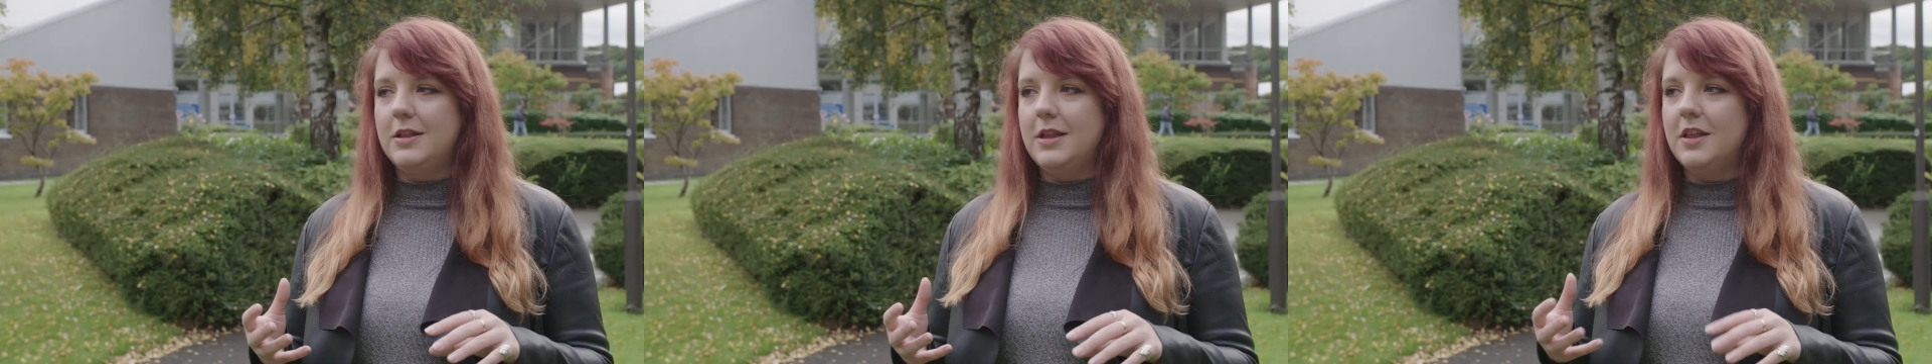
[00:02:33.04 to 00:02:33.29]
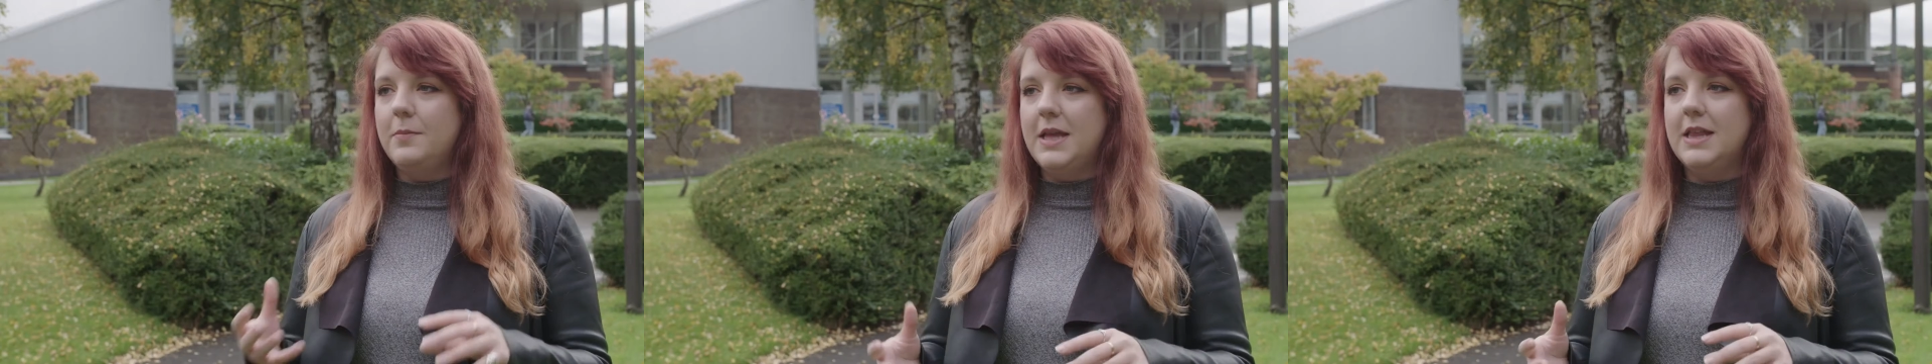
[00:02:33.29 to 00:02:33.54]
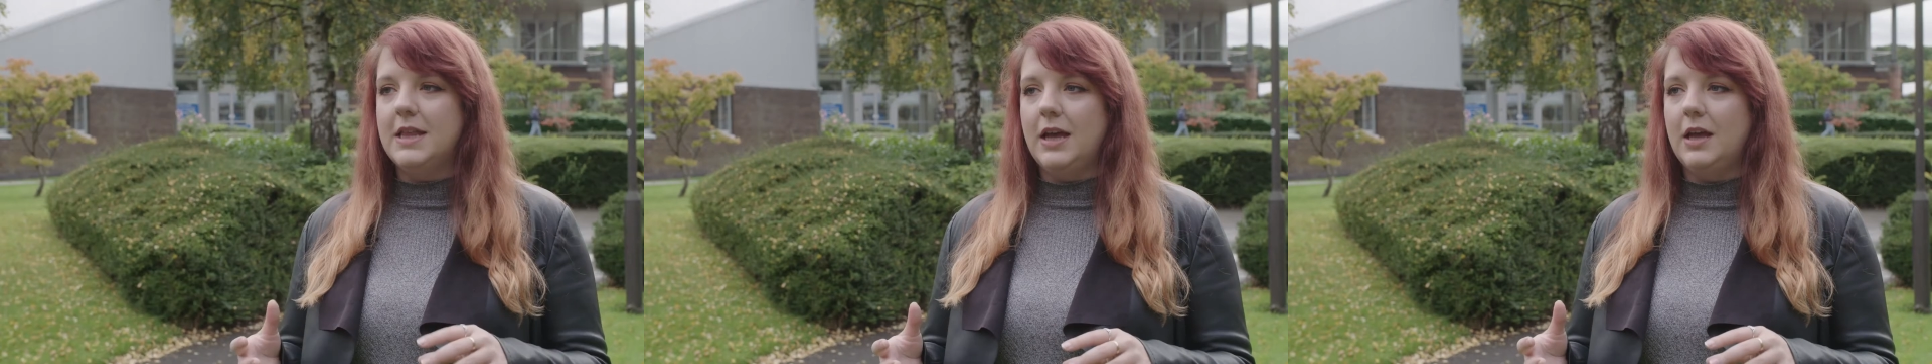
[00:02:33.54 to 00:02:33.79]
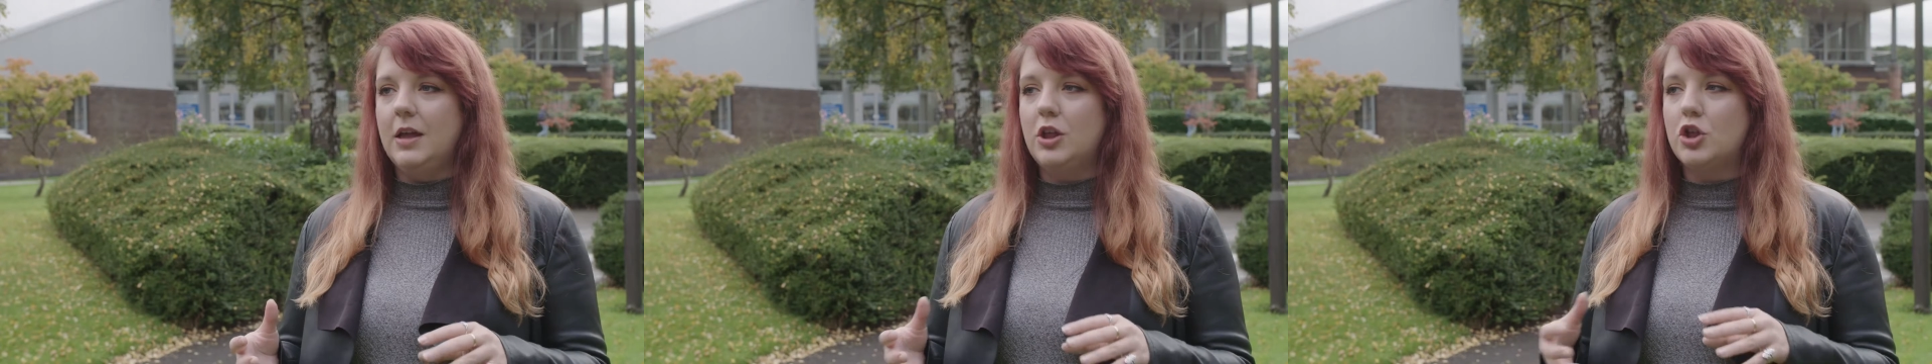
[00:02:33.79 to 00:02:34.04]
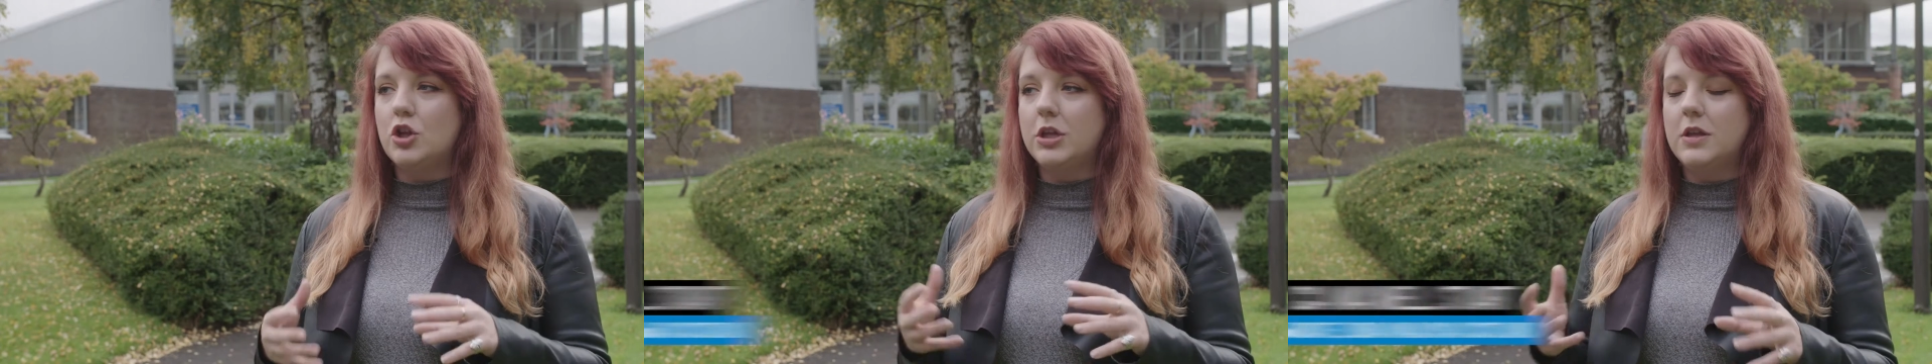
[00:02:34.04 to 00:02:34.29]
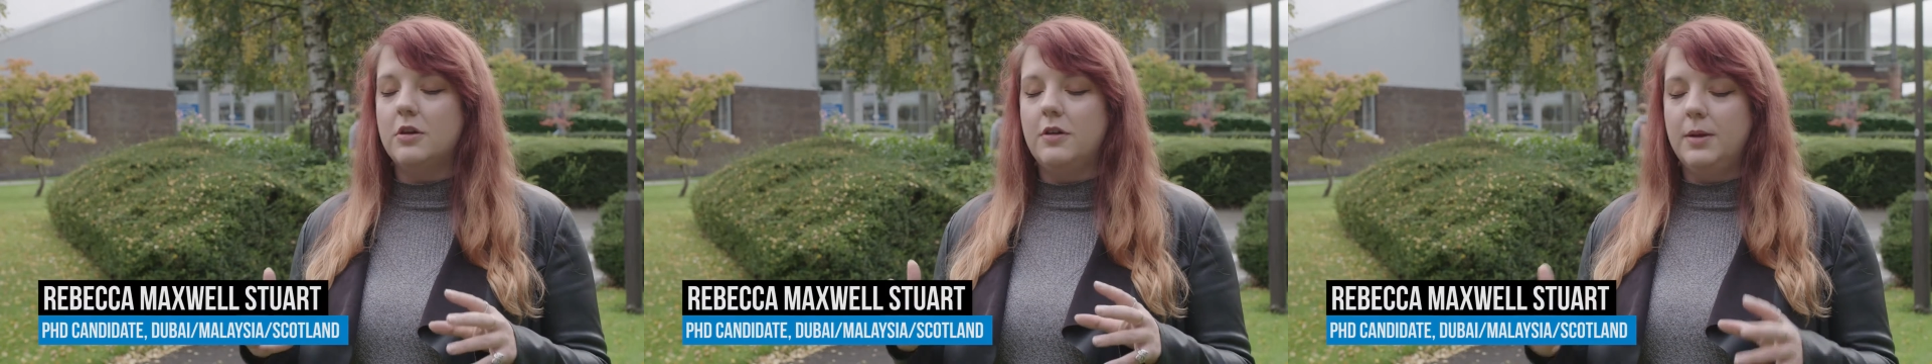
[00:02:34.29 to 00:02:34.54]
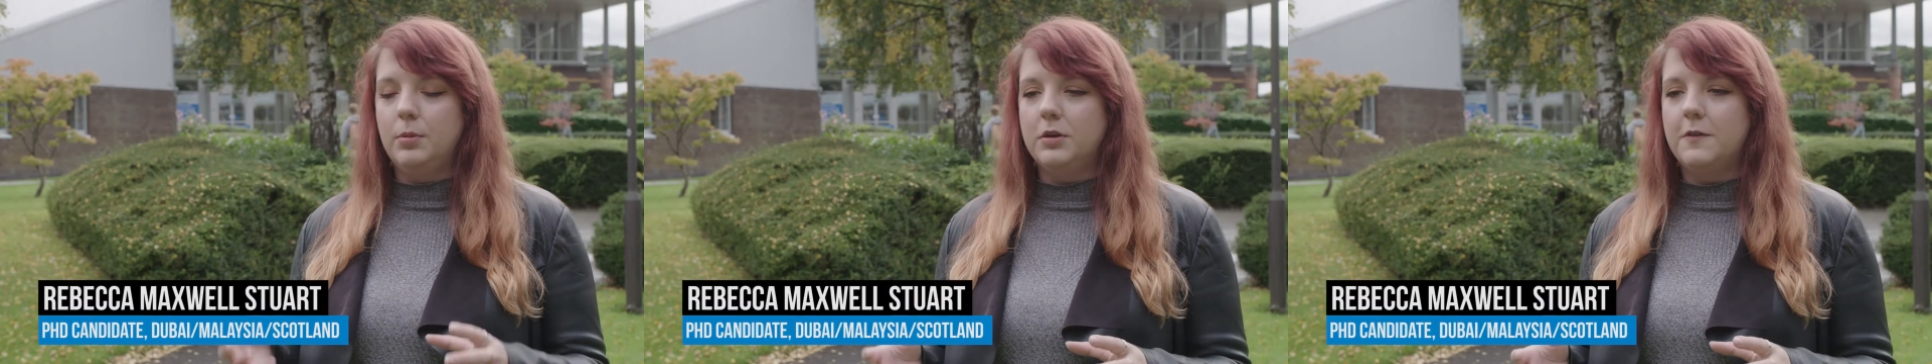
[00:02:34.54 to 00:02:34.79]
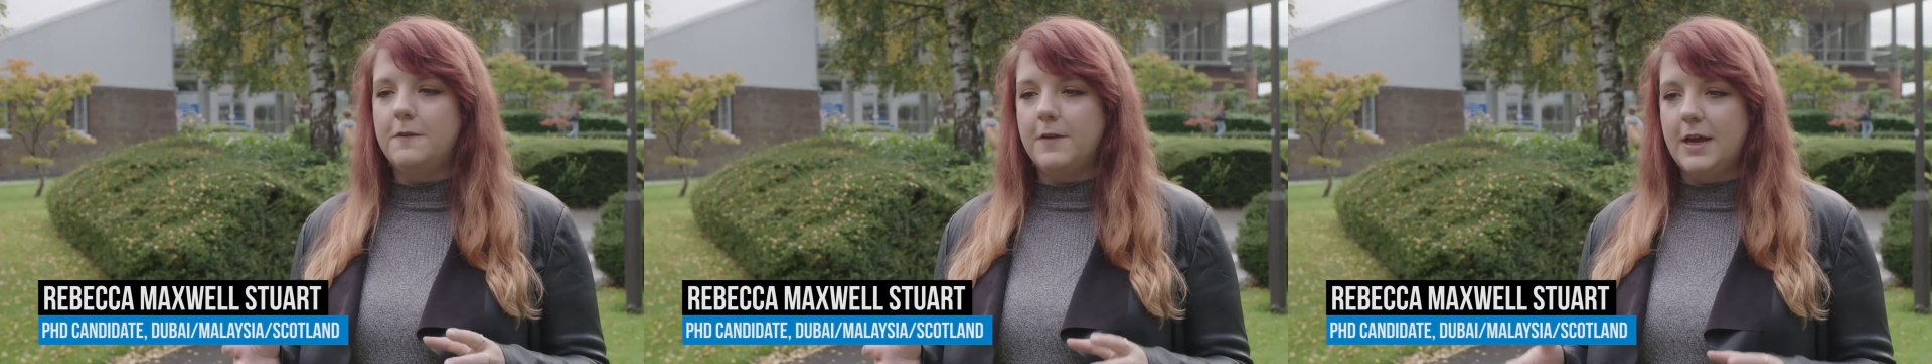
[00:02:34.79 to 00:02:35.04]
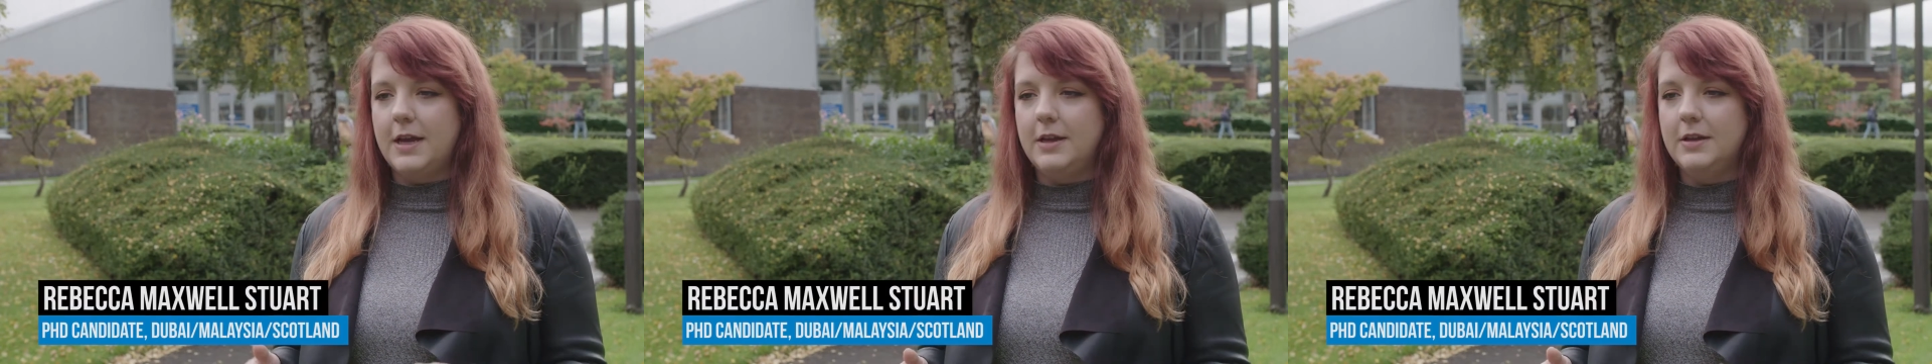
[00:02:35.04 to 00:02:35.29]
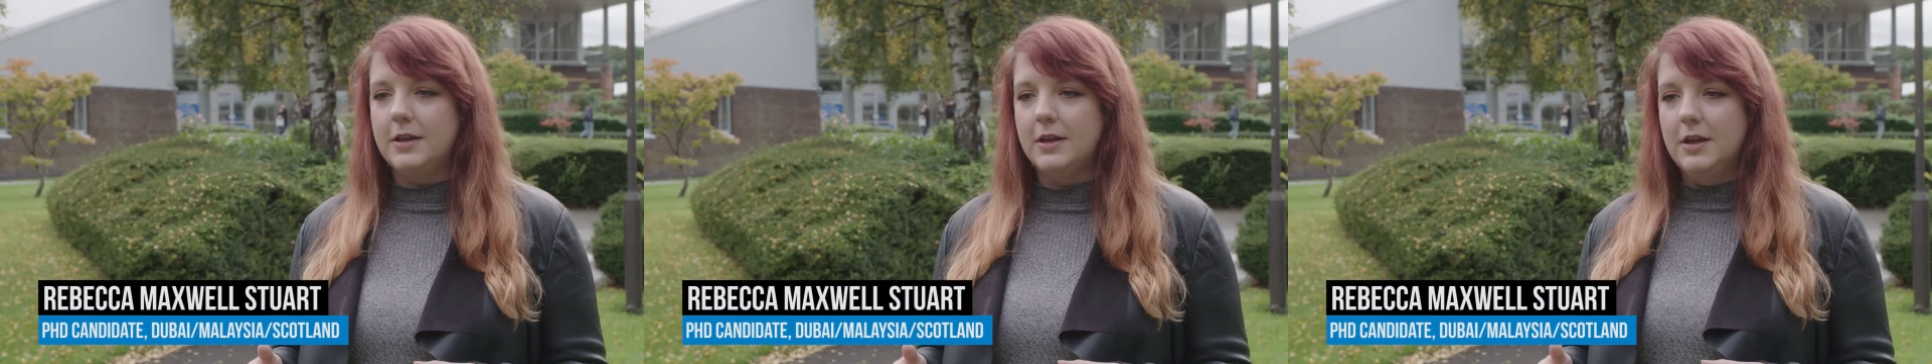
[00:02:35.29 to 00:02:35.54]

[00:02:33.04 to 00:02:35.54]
This means that students are able to find